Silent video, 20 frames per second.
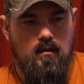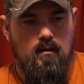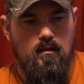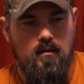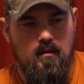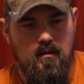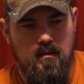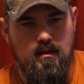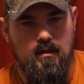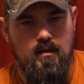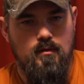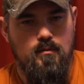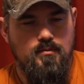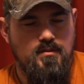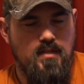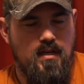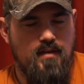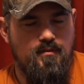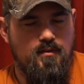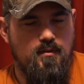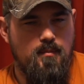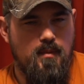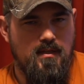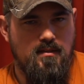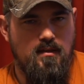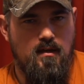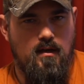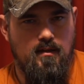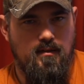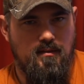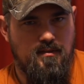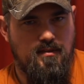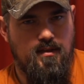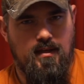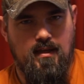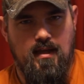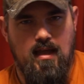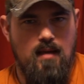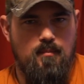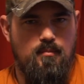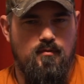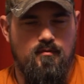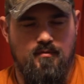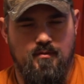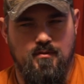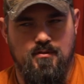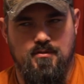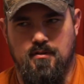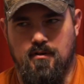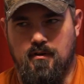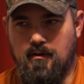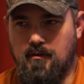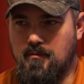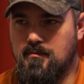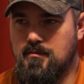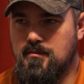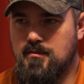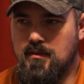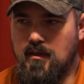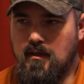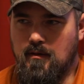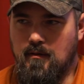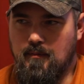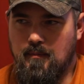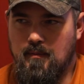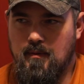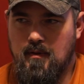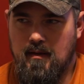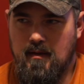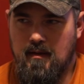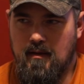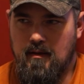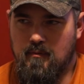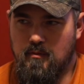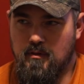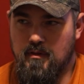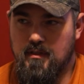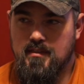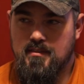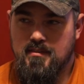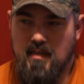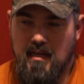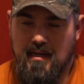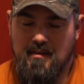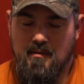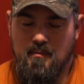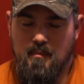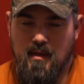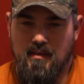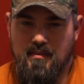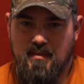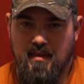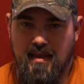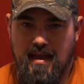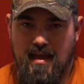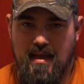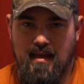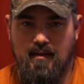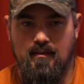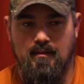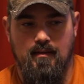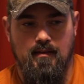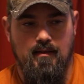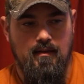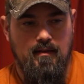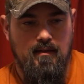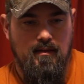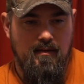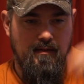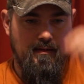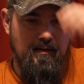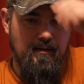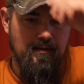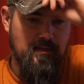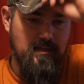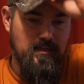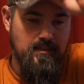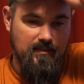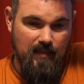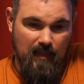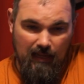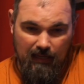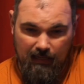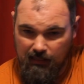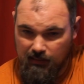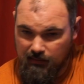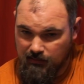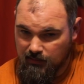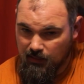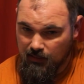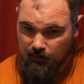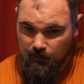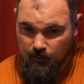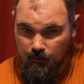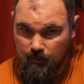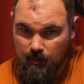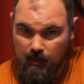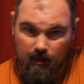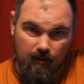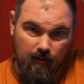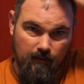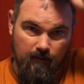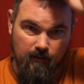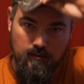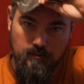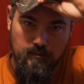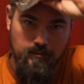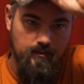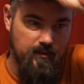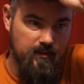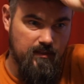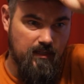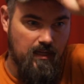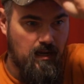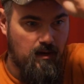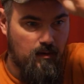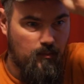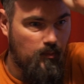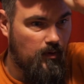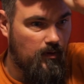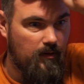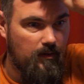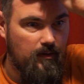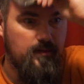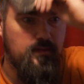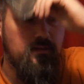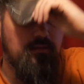I will definitely make the hunting thing happen for sure. So really excited about that. Like I said, I got a ton of new gear, including this camera